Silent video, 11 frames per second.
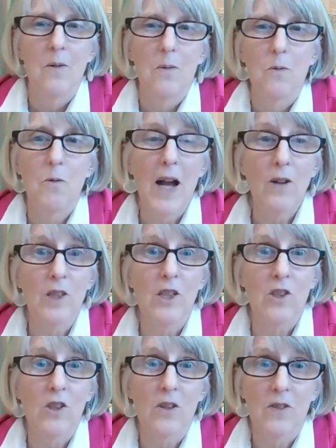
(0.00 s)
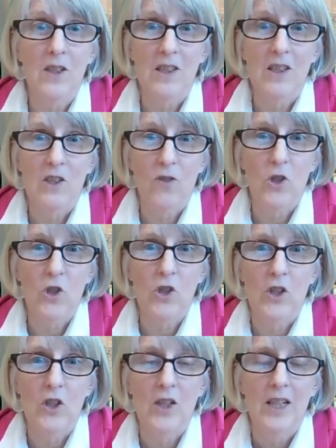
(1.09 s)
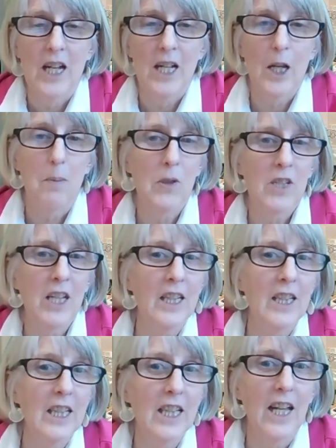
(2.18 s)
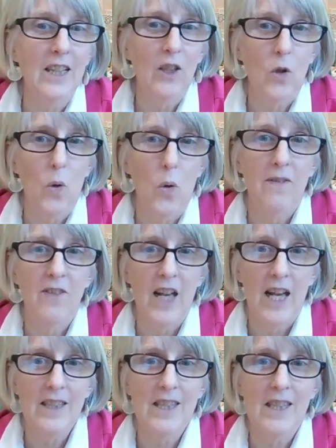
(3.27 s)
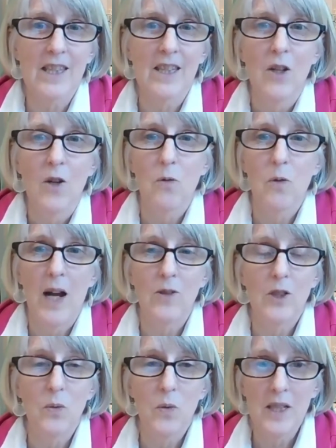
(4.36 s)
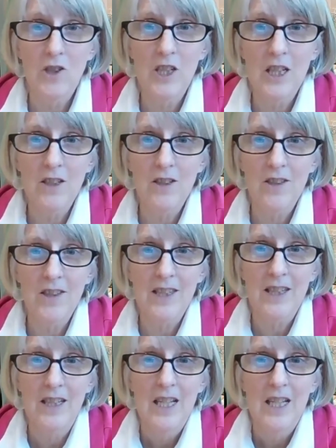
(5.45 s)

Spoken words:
rounded surfaces for sure. And I particularly like the Corvette's rounded windshields.